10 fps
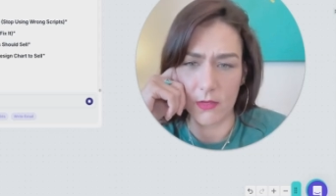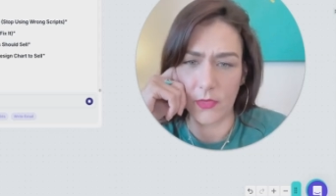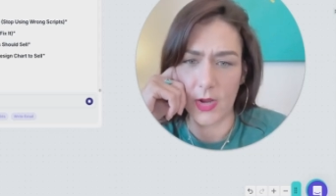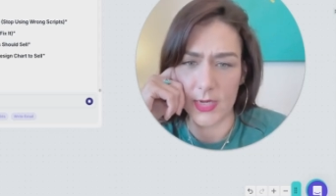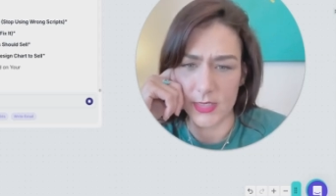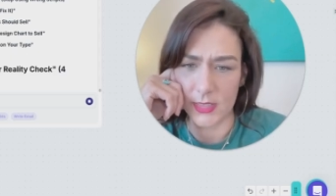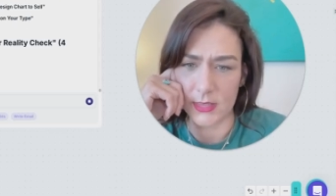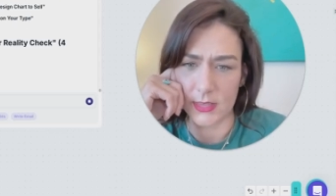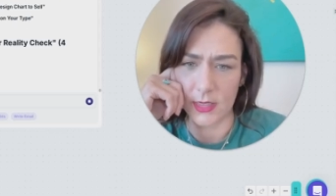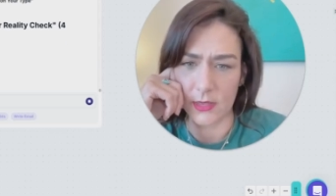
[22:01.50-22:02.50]
Human design
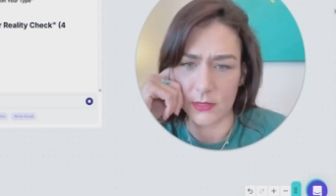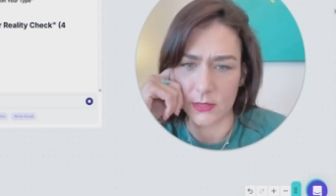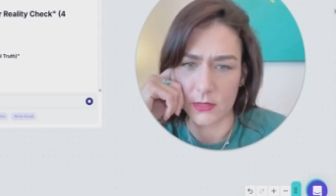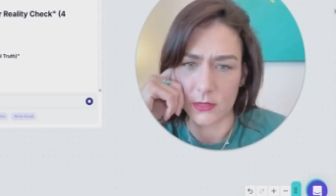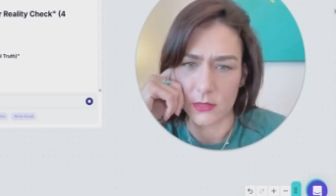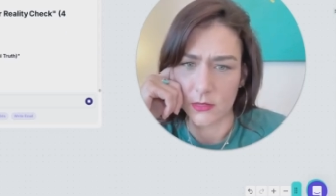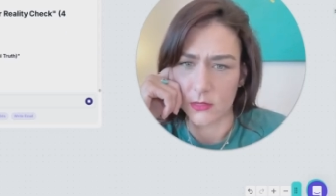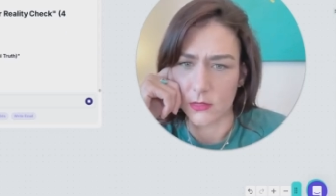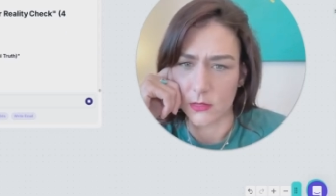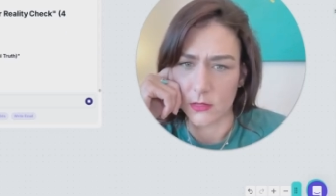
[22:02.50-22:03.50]
for high ticket
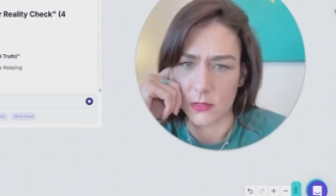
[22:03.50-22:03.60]
sales.